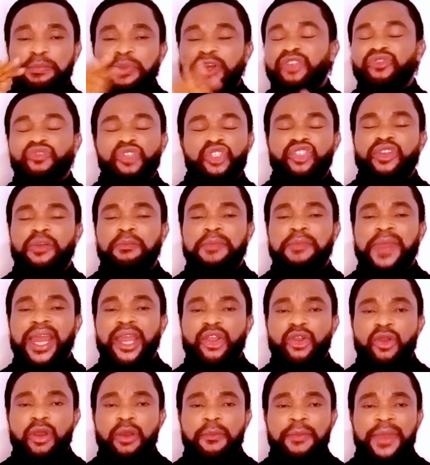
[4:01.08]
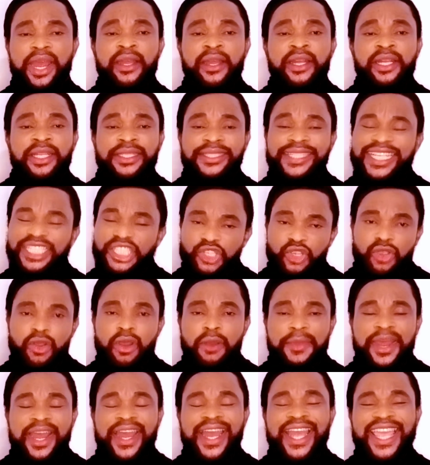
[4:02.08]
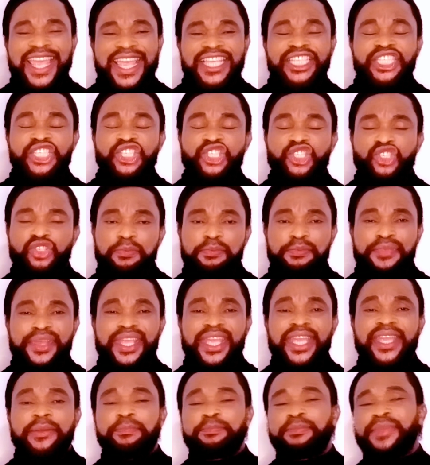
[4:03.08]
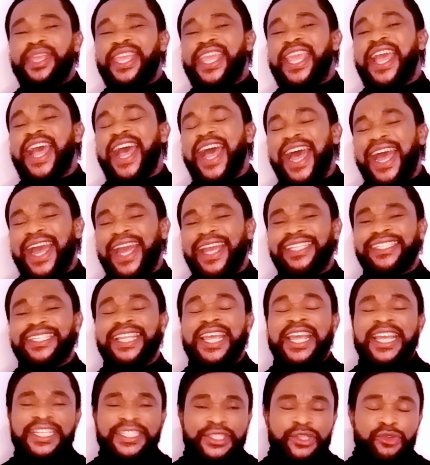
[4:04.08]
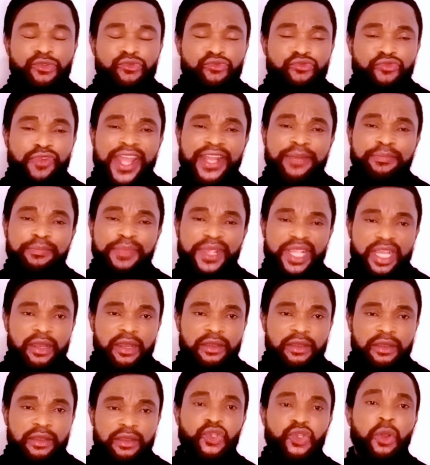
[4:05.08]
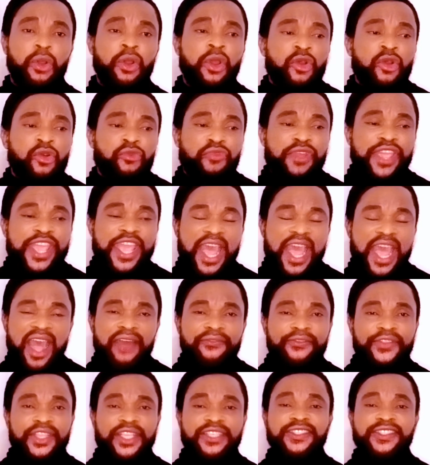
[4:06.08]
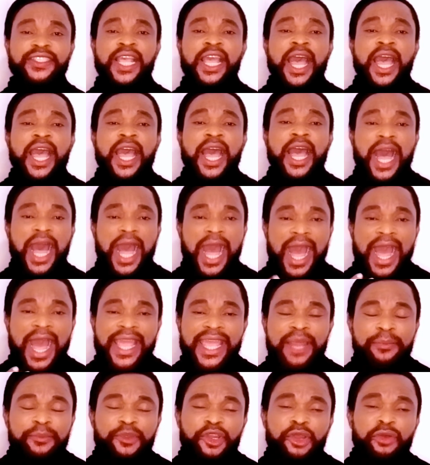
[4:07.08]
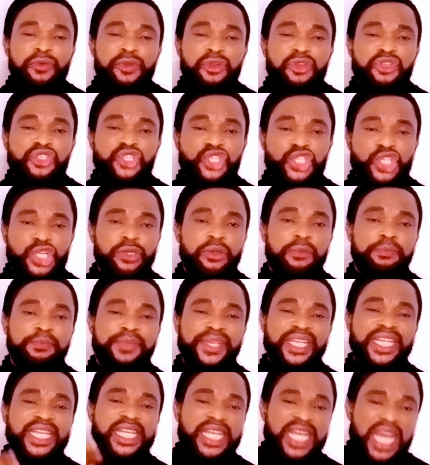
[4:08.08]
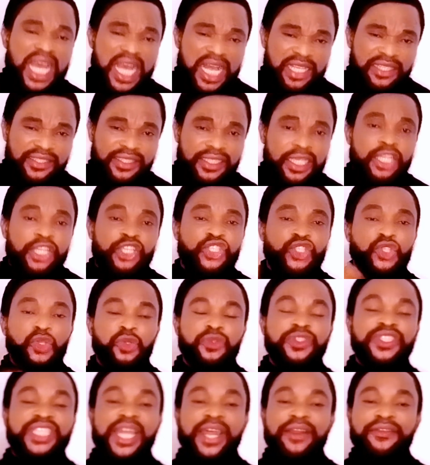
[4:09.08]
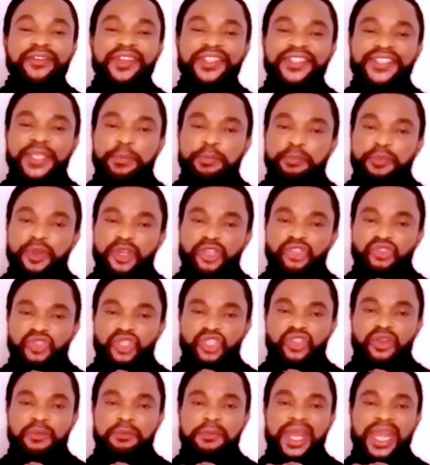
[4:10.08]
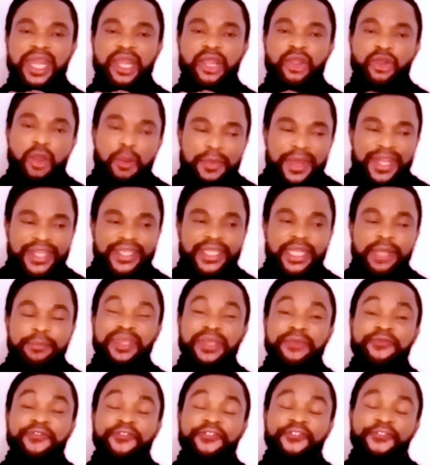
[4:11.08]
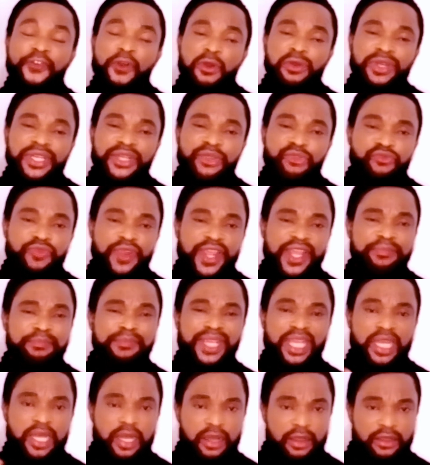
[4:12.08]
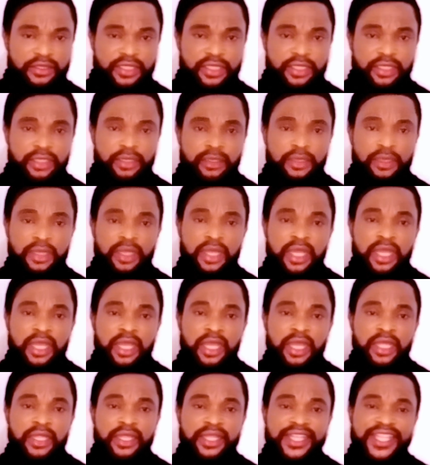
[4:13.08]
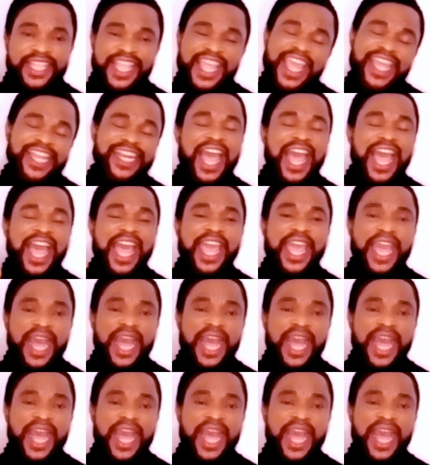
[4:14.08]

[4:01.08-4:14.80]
the punctuation mark, comma, that comma, it should be behind the word because. So we have this, I am going to school because, so there is a punctuation mark, comma, that before the word because. Then